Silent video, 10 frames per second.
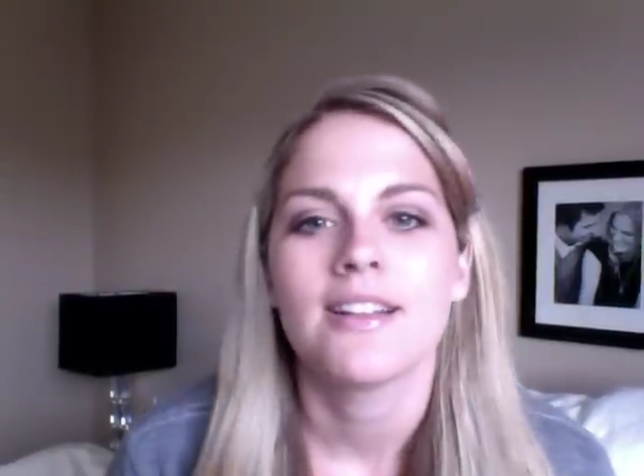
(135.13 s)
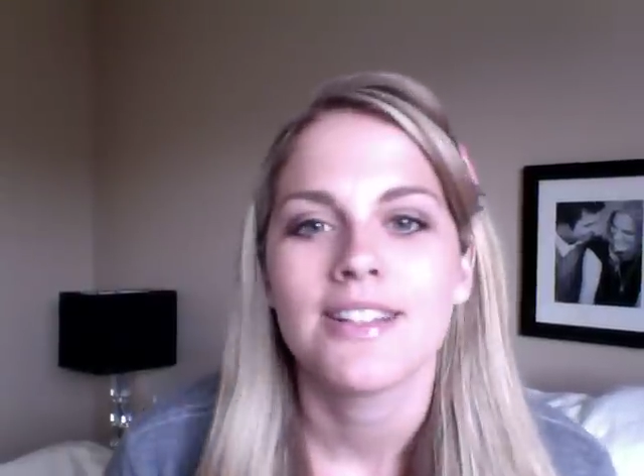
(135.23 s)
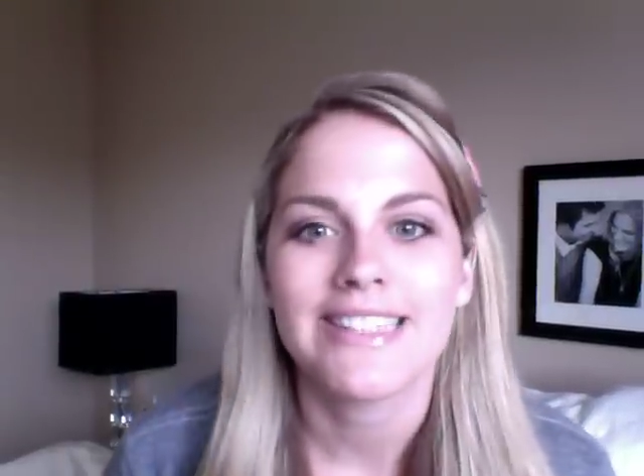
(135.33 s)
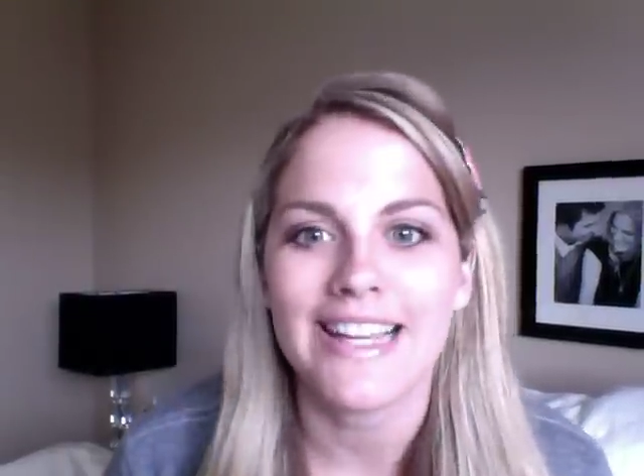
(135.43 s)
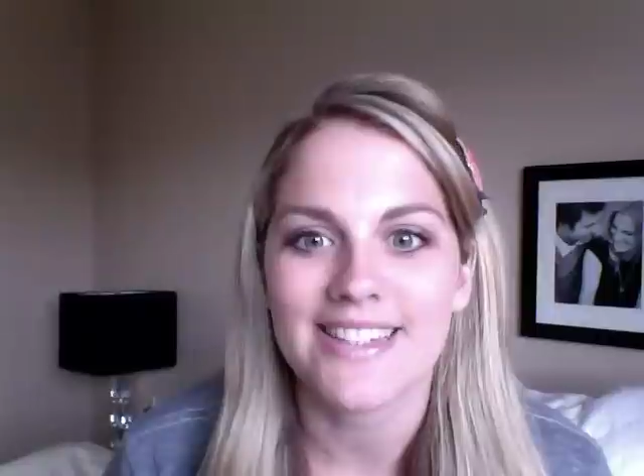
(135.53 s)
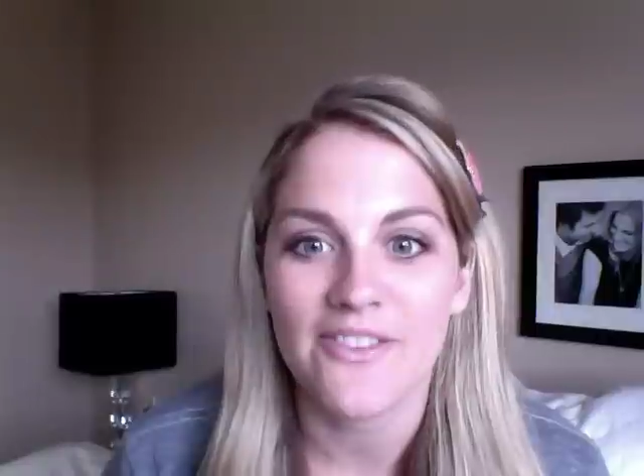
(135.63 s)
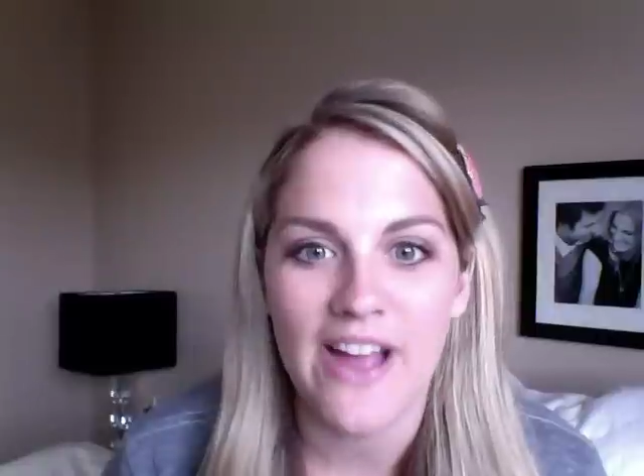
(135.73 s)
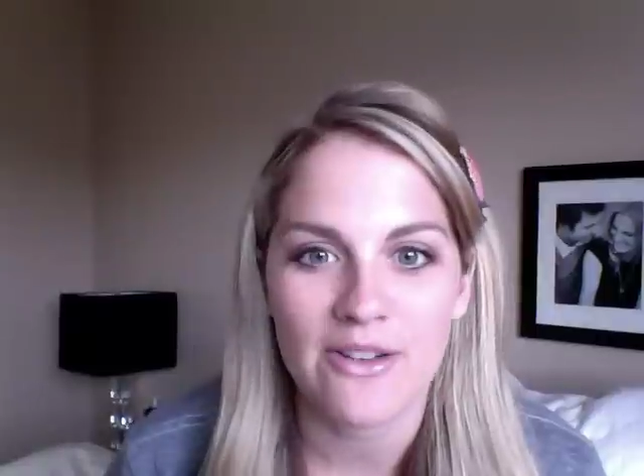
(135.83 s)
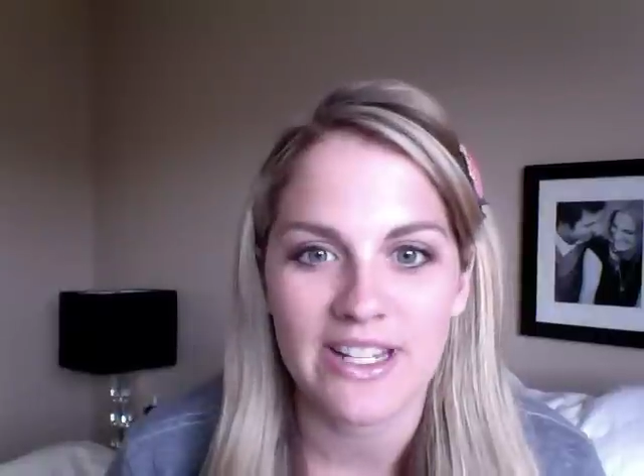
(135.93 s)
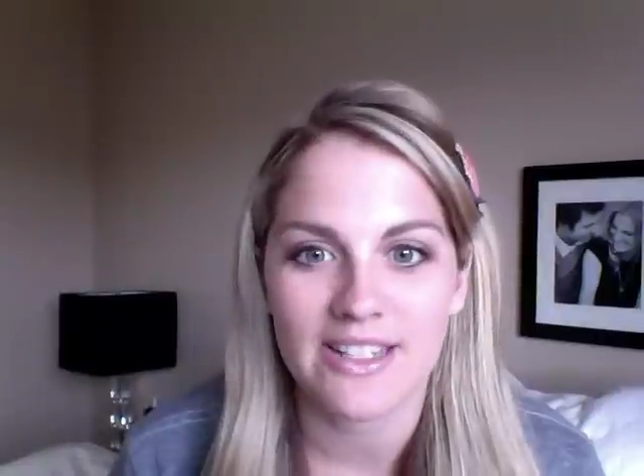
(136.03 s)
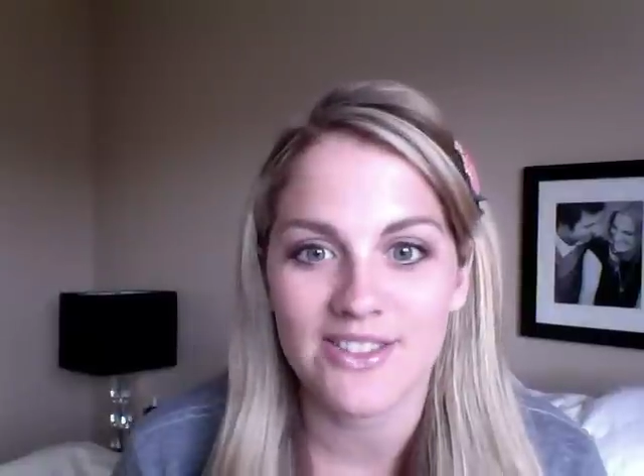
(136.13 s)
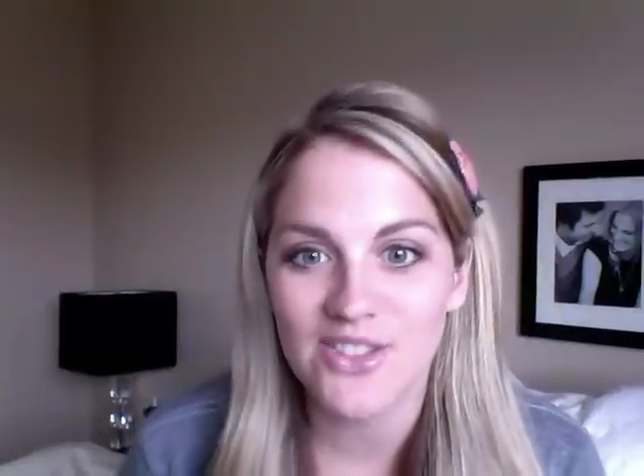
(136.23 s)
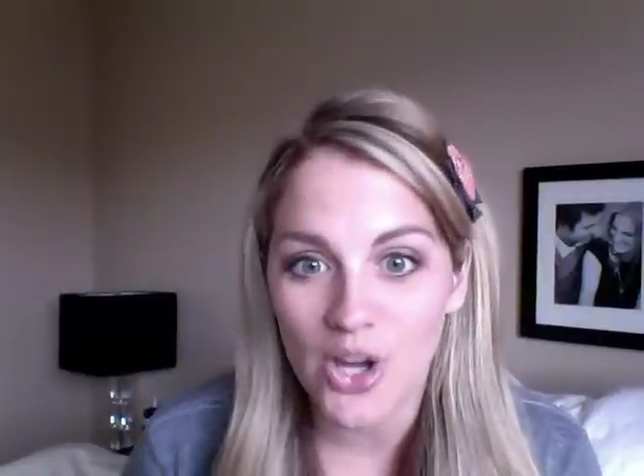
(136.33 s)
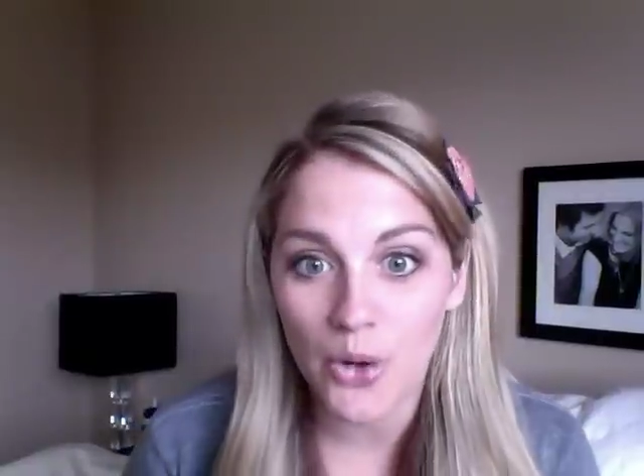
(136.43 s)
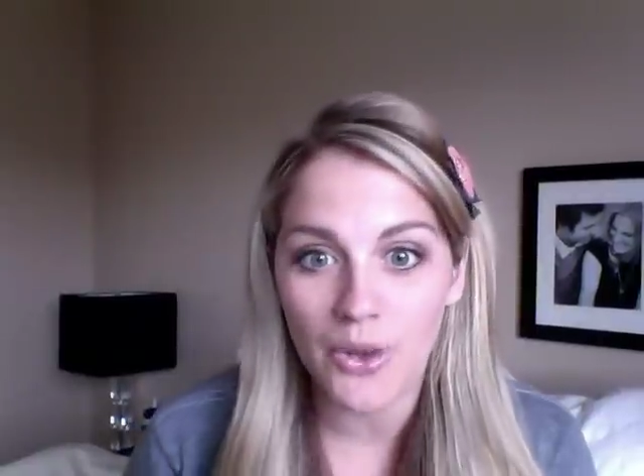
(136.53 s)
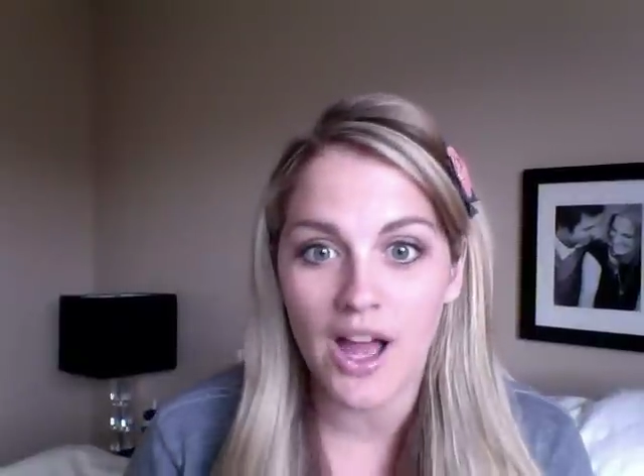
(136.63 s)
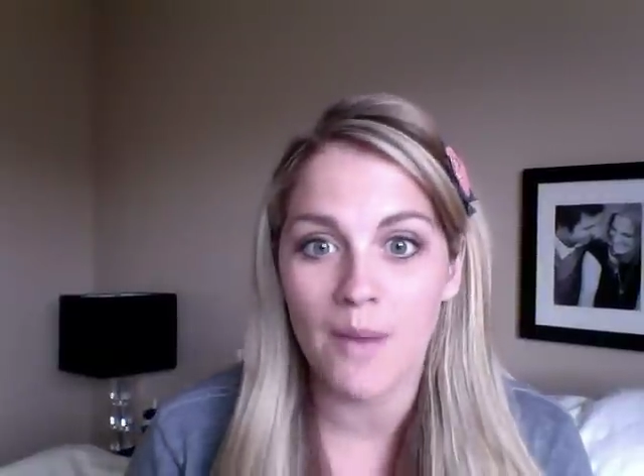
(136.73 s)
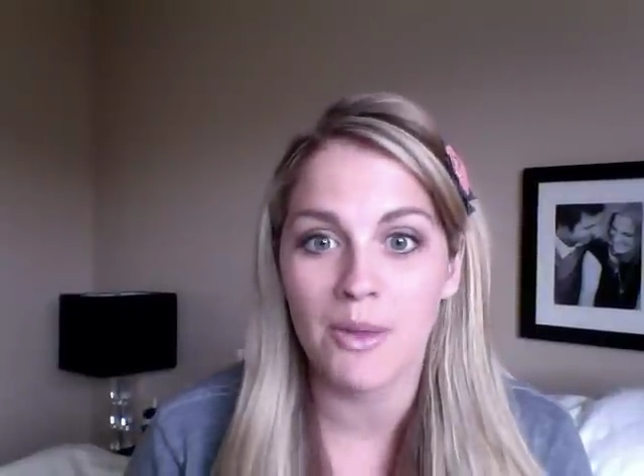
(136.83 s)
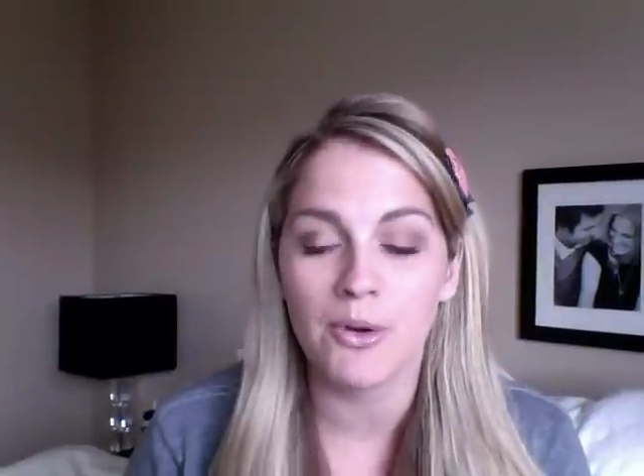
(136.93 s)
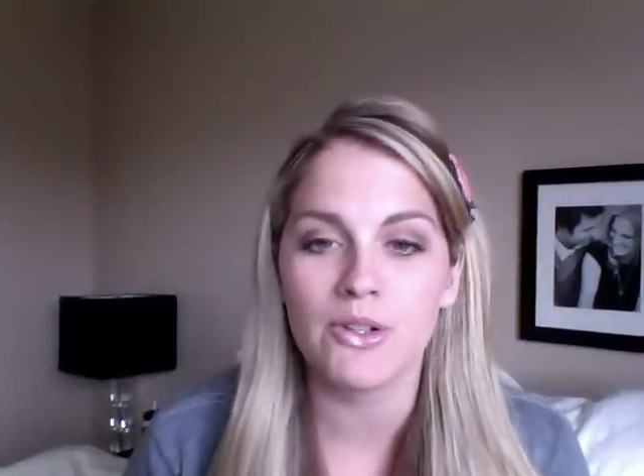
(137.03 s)
Yes, I found it. So
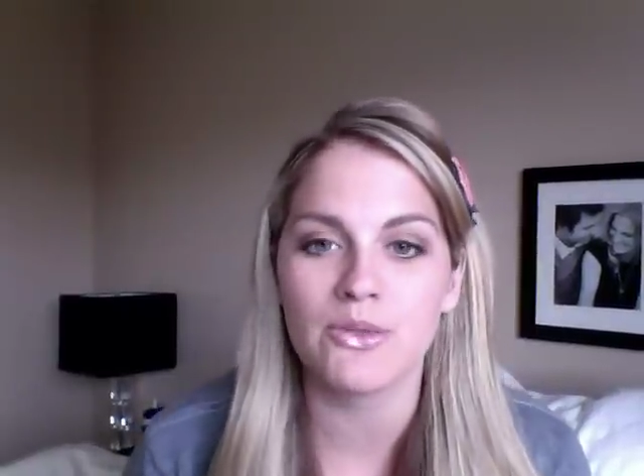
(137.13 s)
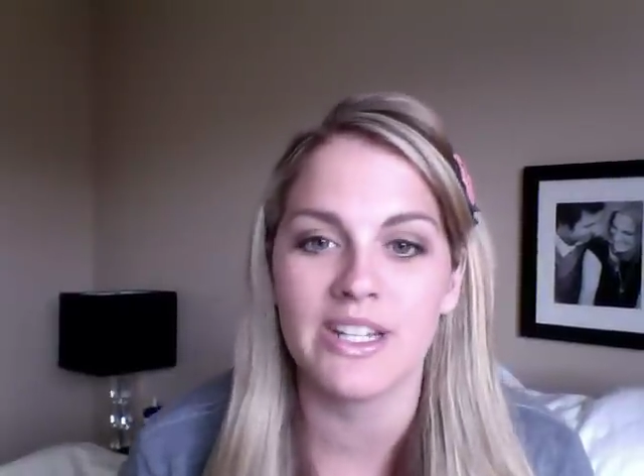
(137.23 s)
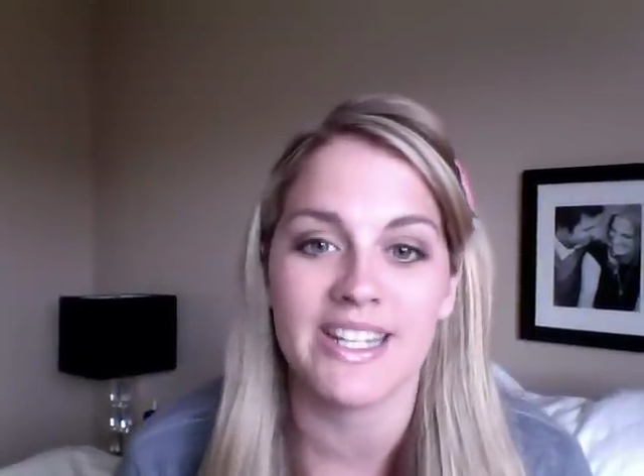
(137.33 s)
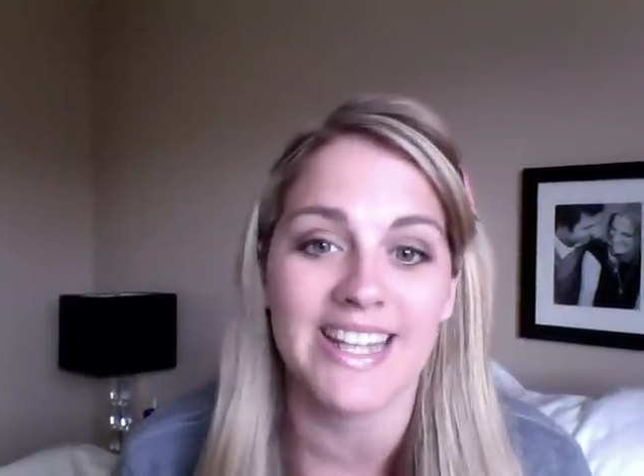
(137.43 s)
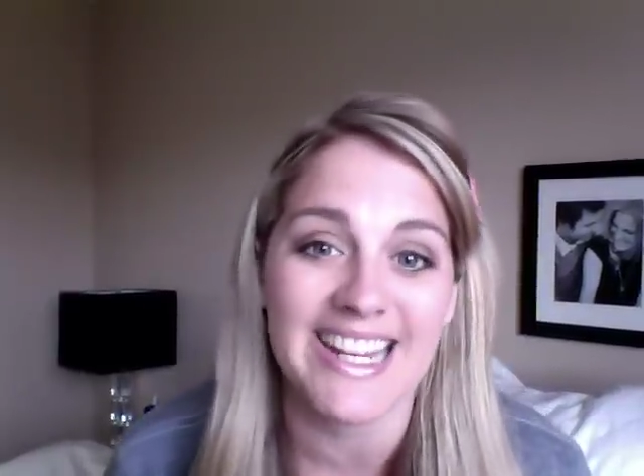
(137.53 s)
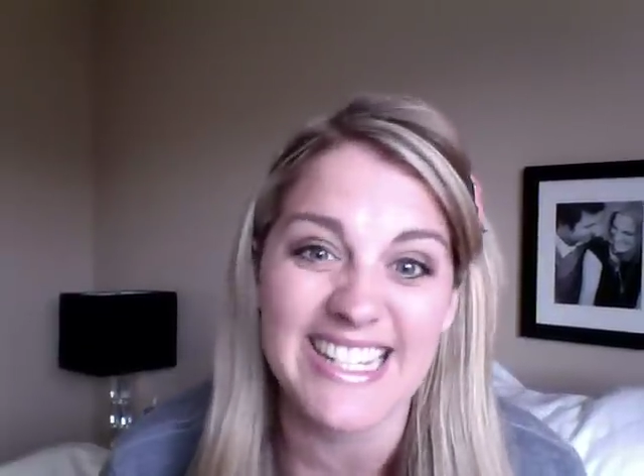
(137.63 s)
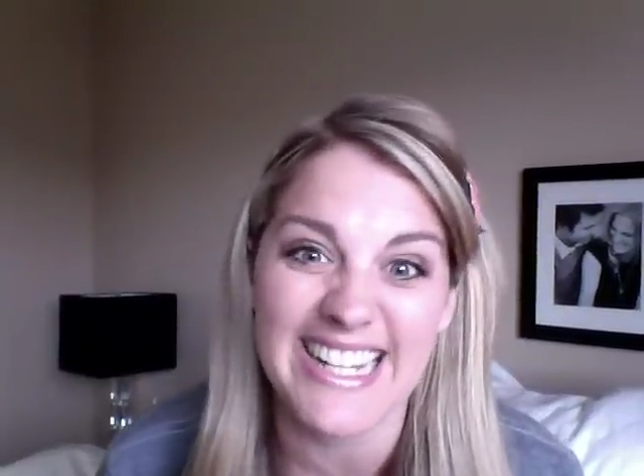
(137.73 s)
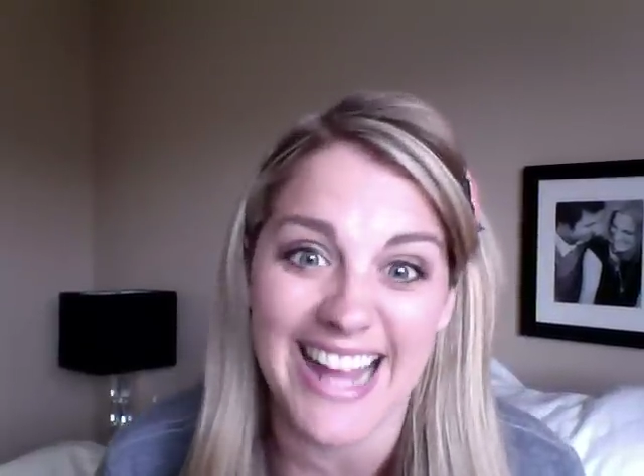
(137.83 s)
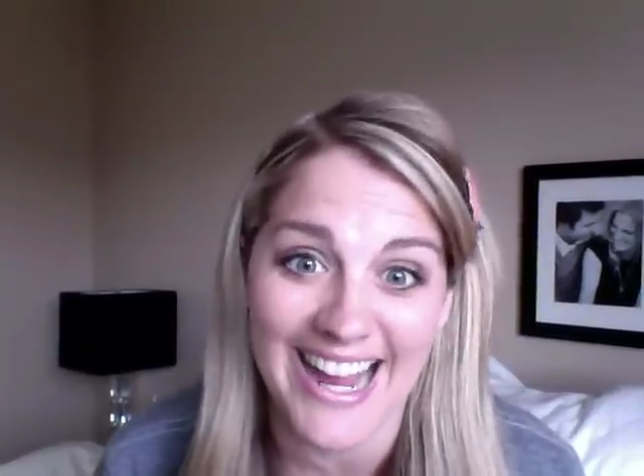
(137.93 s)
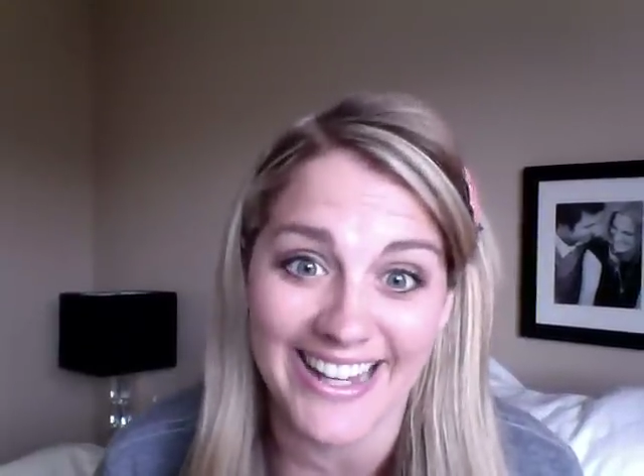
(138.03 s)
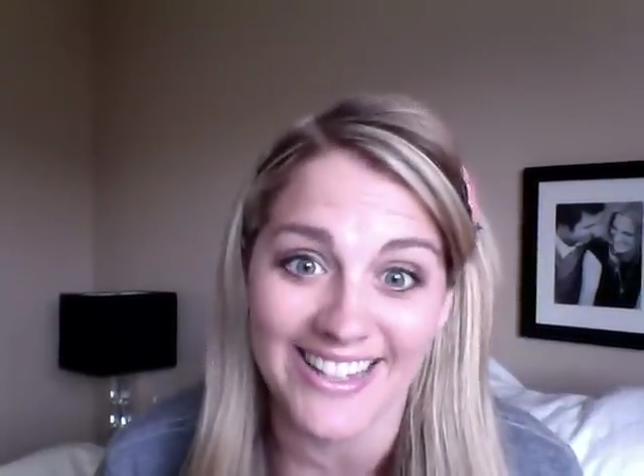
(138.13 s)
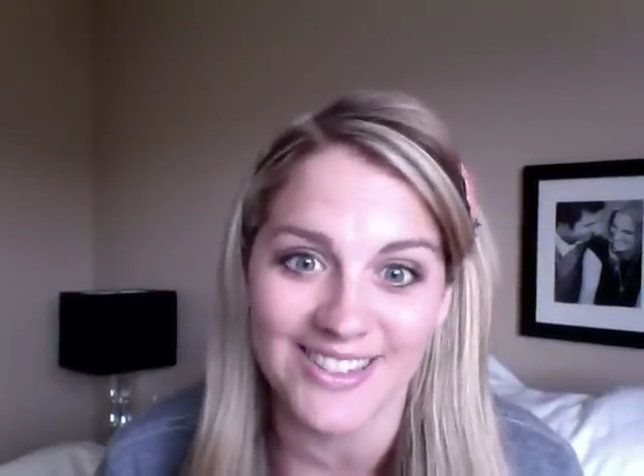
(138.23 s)
the book was written in 1980,